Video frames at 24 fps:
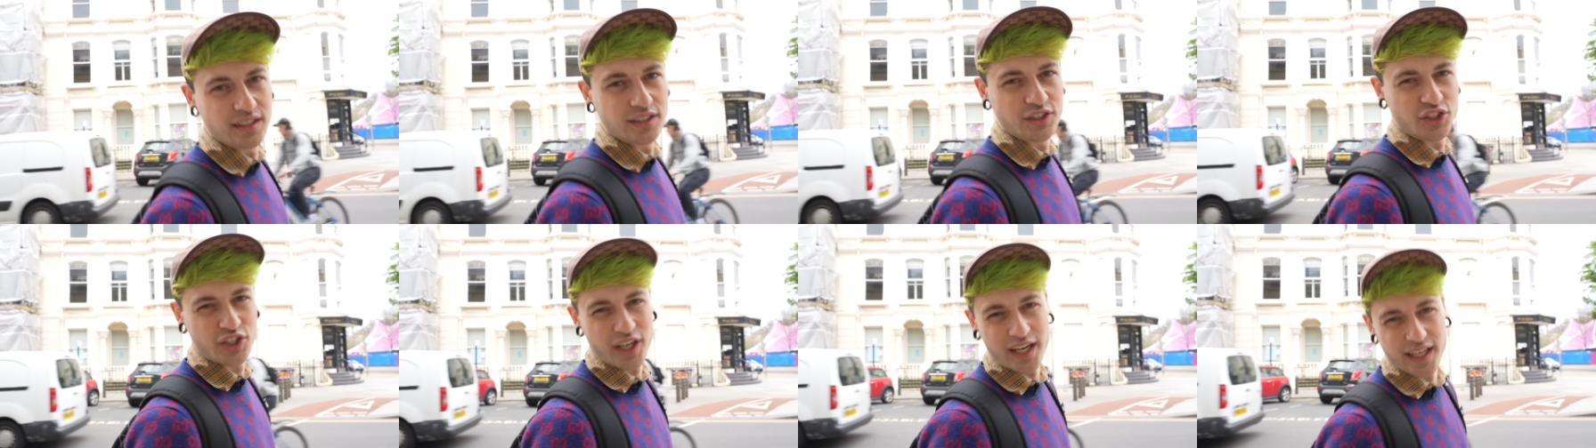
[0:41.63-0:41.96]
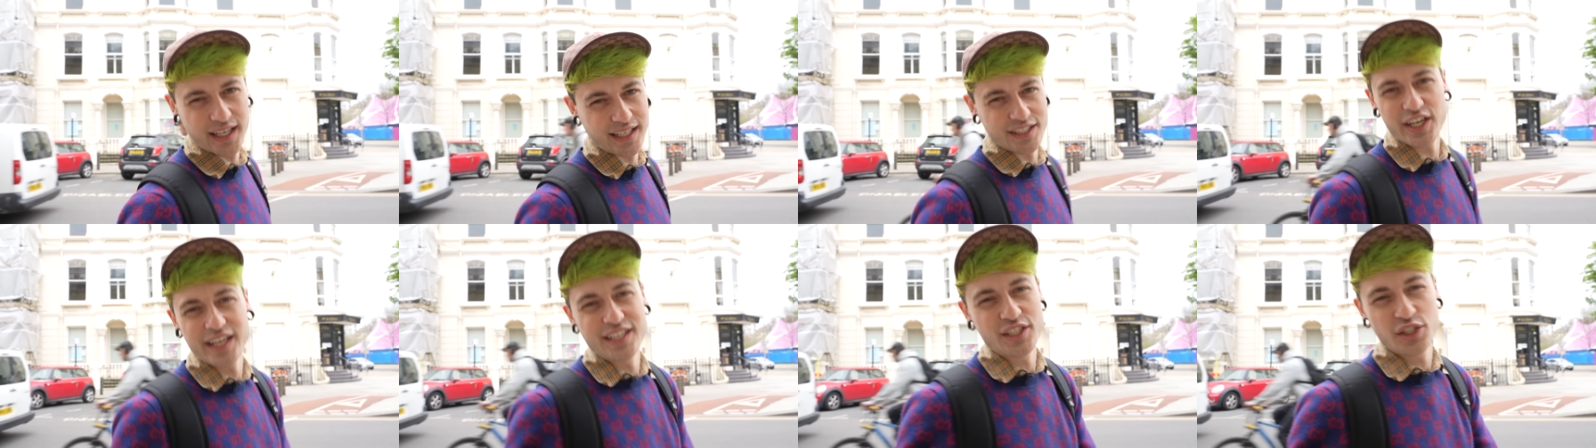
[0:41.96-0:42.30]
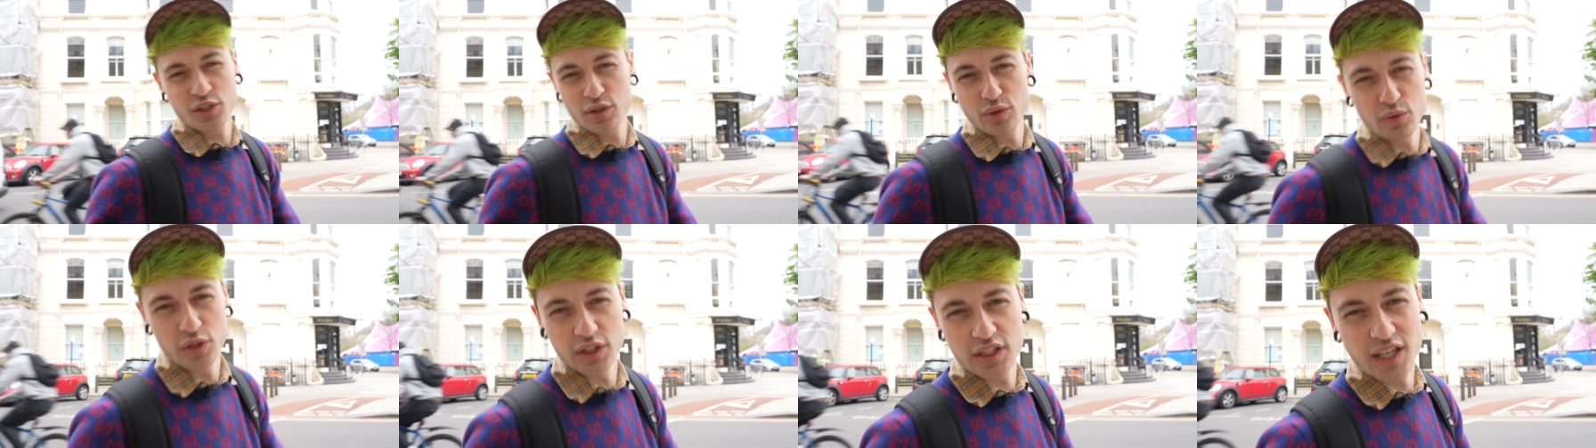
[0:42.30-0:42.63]
Check, it
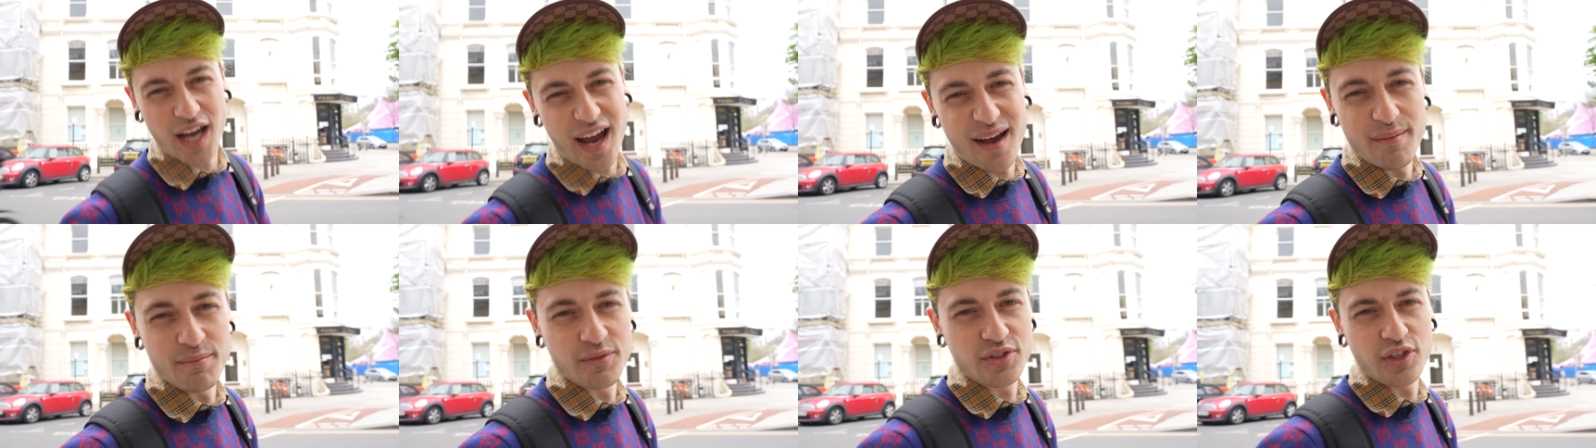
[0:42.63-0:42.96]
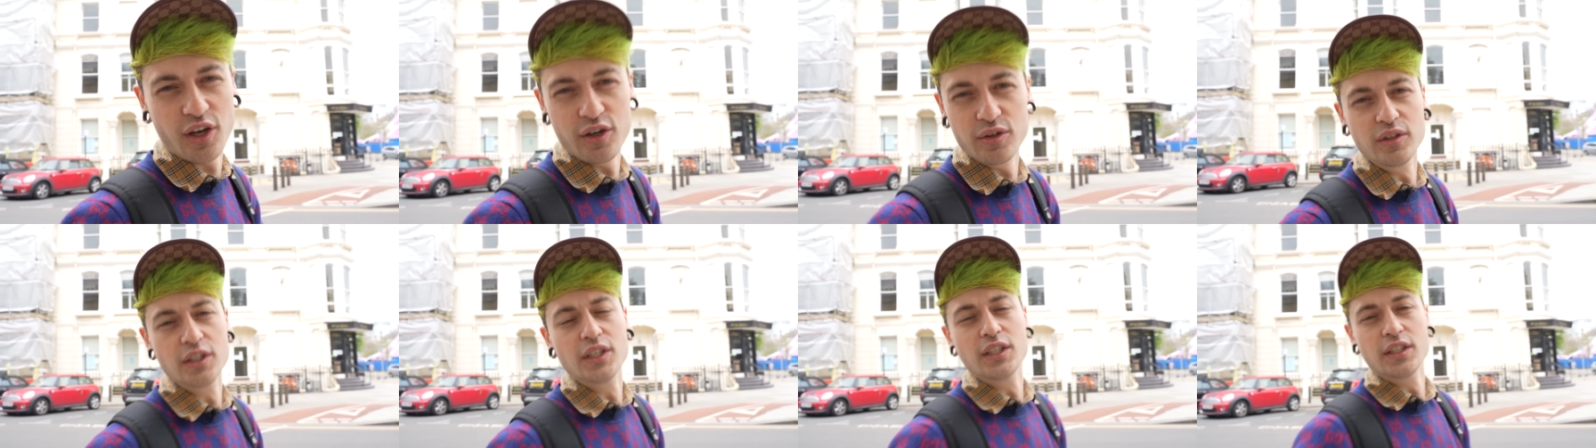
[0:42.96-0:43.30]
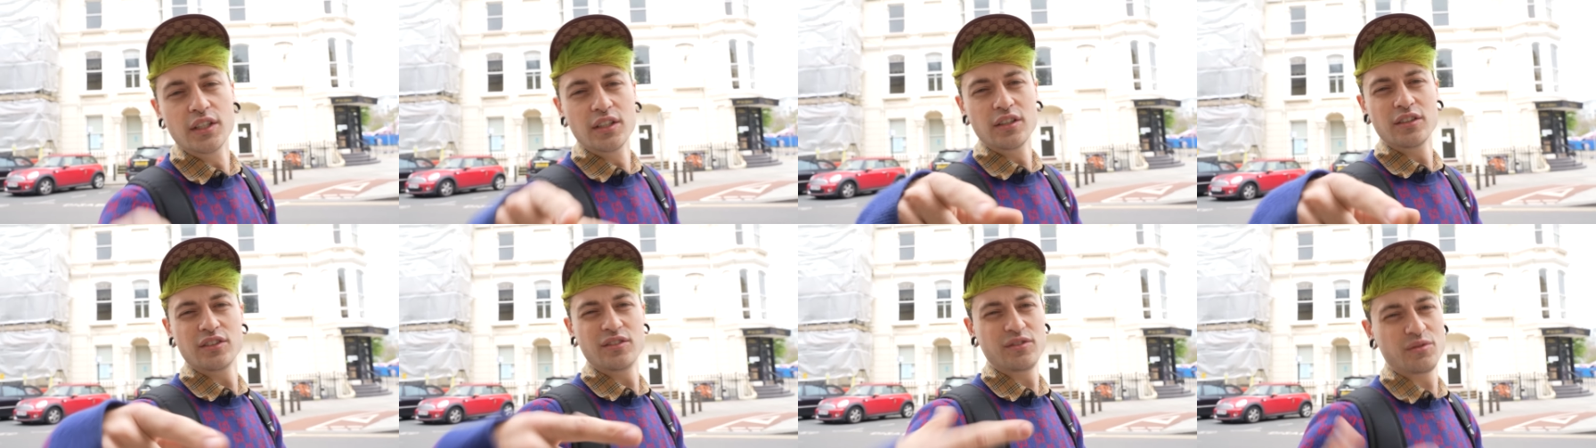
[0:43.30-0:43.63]
changes all the time. So
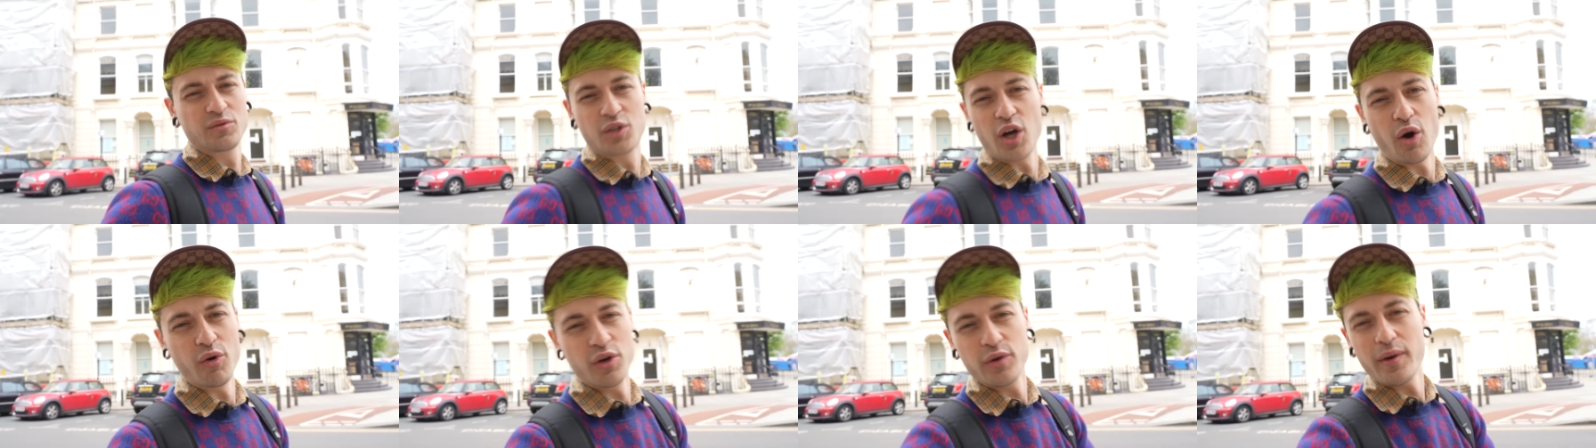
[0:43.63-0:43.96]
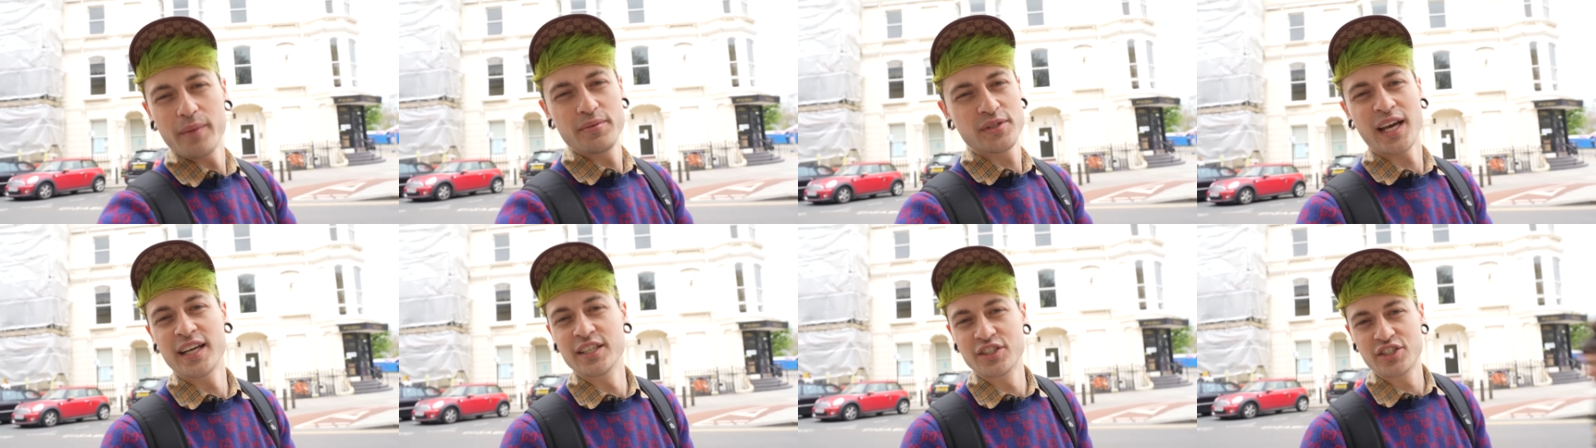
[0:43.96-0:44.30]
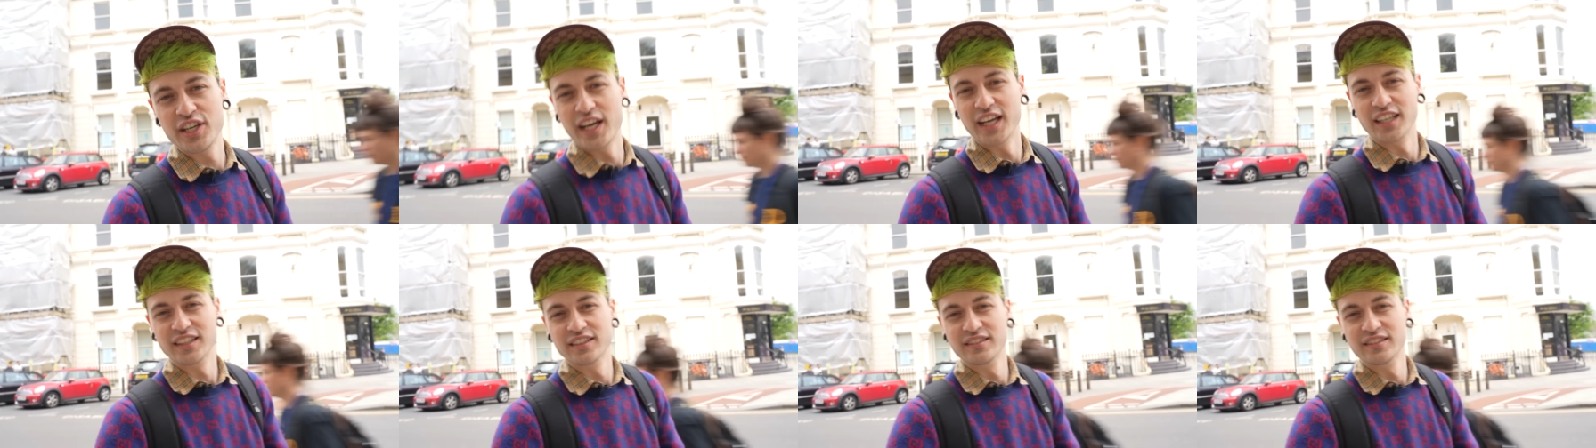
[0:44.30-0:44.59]
go on the website and check.